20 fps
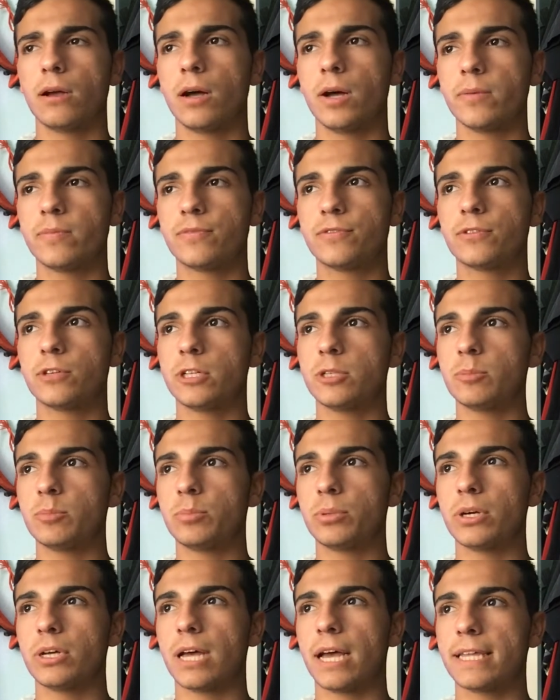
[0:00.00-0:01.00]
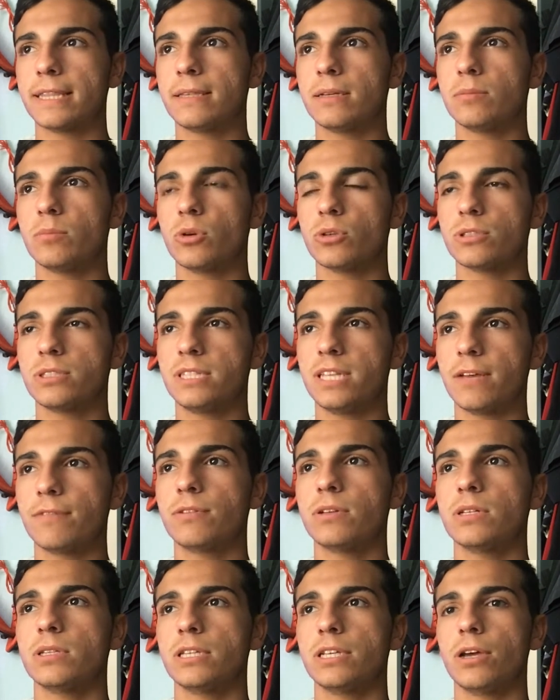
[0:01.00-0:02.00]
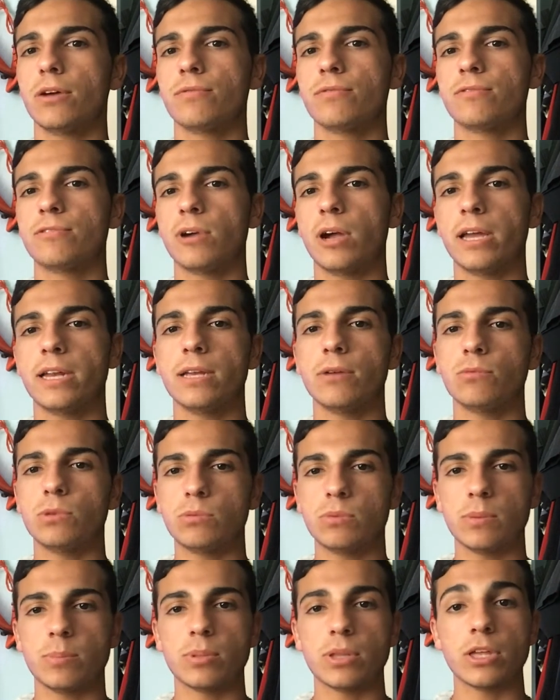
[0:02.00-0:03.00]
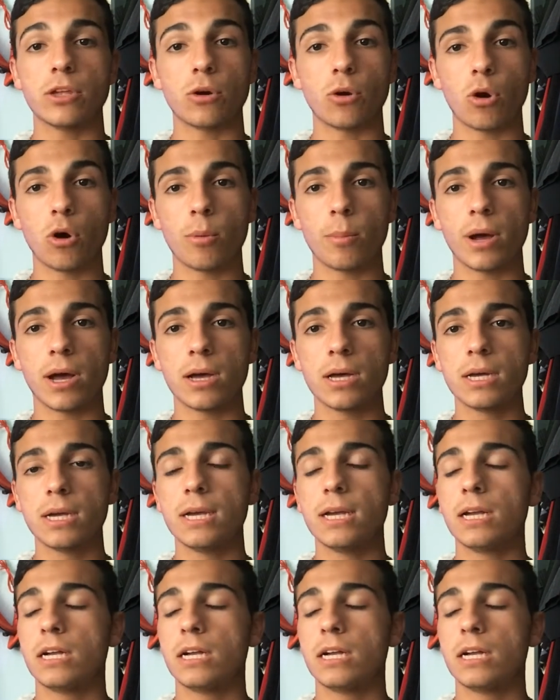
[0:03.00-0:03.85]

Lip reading: up front, but I think most definitely on Friday when we play Roma,